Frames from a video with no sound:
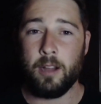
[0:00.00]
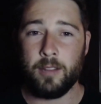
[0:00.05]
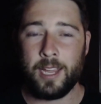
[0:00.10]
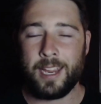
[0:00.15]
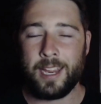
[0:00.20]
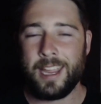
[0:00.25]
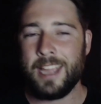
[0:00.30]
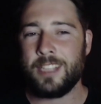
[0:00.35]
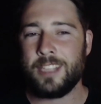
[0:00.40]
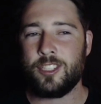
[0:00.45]

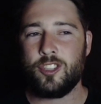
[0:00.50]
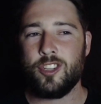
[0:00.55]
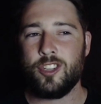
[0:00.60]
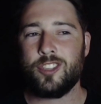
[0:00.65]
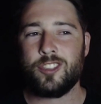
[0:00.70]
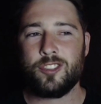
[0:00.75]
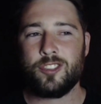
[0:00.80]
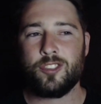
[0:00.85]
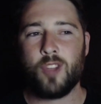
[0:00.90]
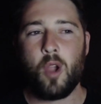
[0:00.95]
Like, it's
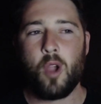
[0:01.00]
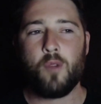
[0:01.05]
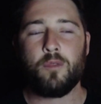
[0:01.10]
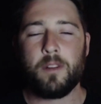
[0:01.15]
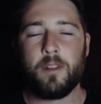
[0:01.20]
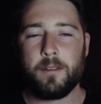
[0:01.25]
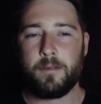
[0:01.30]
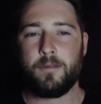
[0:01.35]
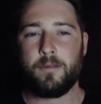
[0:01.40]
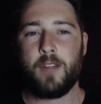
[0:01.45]
just so
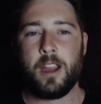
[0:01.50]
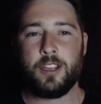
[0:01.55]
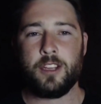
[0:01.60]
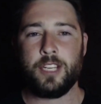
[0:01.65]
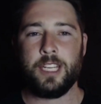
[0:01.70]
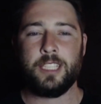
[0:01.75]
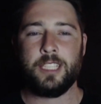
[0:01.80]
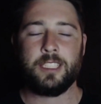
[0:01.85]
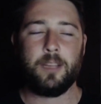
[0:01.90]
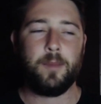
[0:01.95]

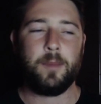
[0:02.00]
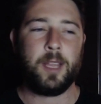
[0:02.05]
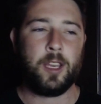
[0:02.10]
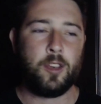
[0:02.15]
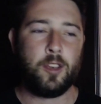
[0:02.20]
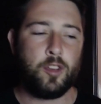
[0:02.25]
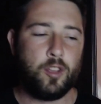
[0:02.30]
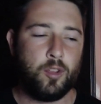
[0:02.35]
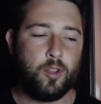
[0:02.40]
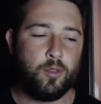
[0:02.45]
refreshing,
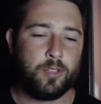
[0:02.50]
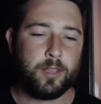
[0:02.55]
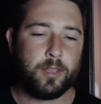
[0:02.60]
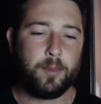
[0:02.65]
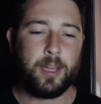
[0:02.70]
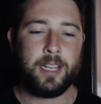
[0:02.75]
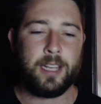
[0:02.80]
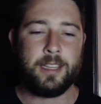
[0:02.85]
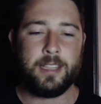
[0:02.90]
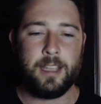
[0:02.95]
something new,
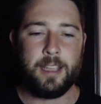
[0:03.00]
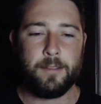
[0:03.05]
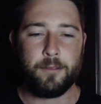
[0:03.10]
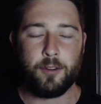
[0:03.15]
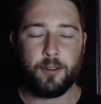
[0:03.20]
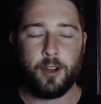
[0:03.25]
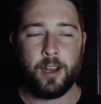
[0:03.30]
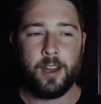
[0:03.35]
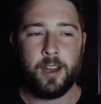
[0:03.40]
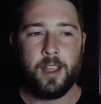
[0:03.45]
something
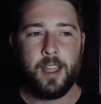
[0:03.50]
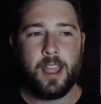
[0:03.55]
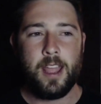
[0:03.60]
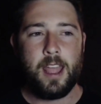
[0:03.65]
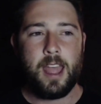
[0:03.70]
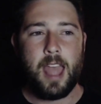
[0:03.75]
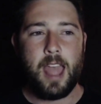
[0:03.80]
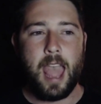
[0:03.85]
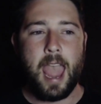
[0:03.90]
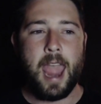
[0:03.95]
different,
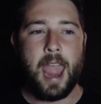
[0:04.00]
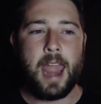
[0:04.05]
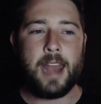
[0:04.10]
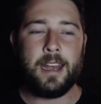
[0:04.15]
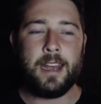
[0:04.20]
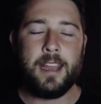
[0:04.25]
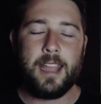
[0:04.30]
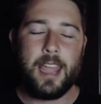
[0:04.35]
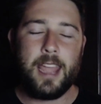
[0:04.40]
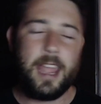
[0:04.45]
and
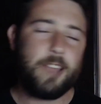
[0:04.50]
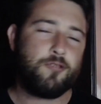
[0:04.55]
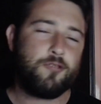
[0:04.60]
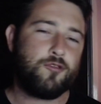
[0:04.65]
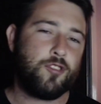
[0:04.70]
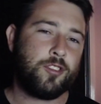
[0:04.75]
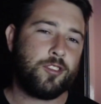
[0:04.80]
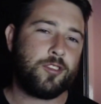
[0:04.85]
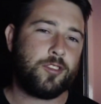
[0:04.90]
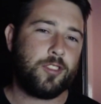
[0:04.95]
it's
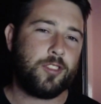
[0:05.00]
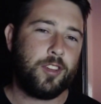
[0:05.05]
just